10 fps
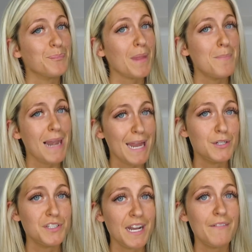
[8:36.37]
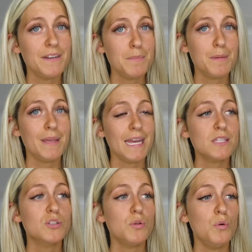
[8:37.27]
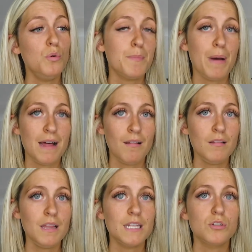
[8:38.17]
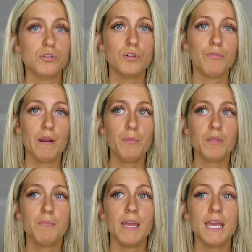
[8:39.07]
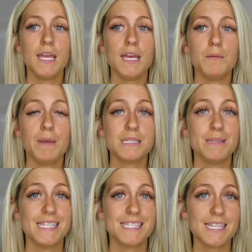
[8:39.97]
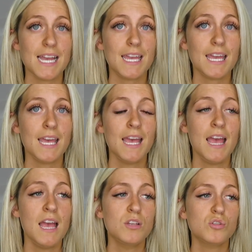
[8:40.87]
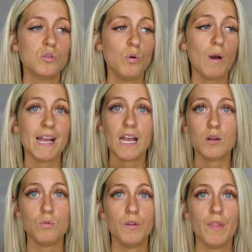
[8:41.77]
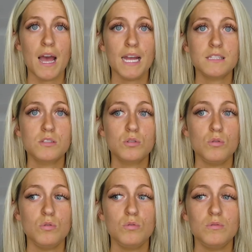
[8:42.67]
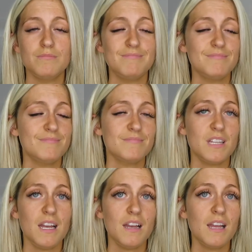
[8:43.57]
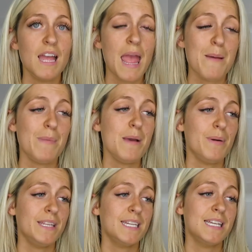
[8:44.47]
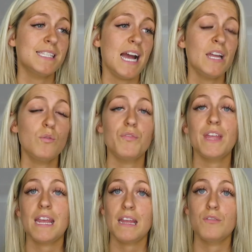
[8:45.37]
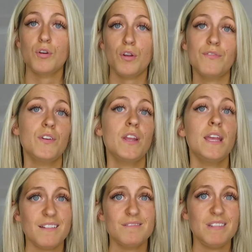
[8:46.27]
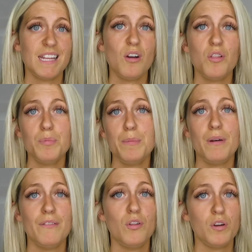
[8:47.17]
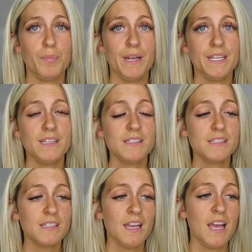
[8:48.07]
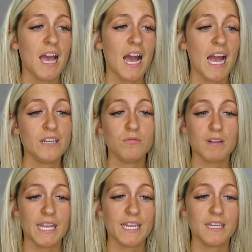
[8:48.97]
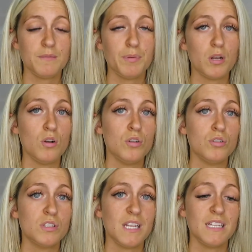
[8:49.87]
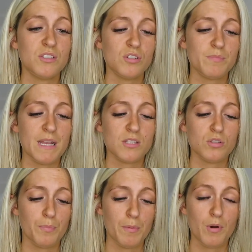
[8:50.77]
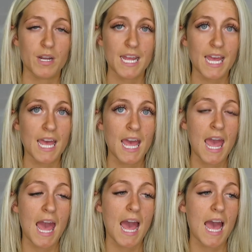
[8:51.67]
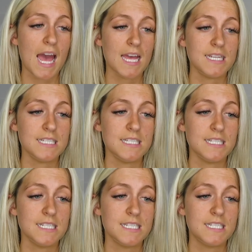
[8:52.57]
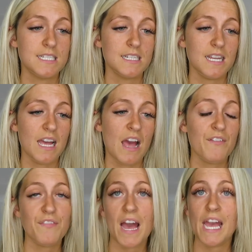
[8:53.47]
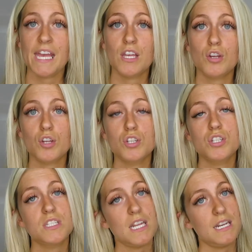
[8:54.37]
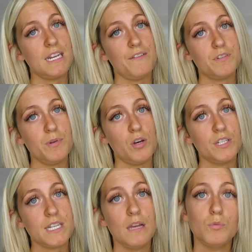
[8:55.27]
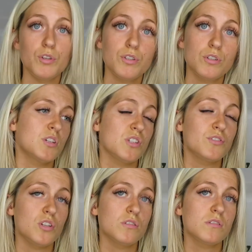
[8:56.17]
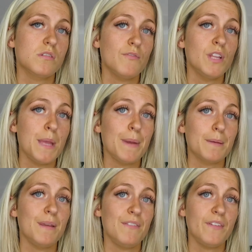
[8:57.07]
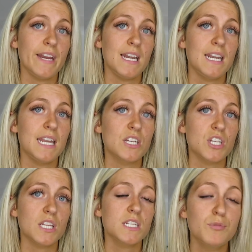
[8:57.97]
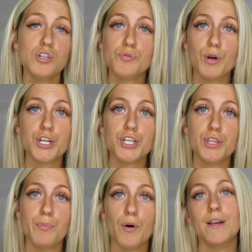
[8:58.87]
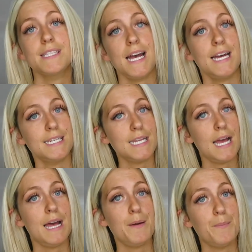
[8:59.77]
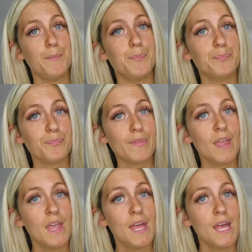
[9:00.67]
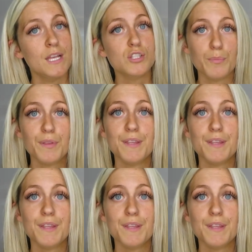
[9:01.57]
planning on having a baby yet. So the pill doesn't agree with me. It makes me sick, so I can't go on that. So my opinion is, I don't think they're good for you. Like, other people have other opinions. I don't like it because it just messes up your body, and if I didn't have to be on it, I wouldn't, because it does really make me feel like shit. Just wish the boys had something that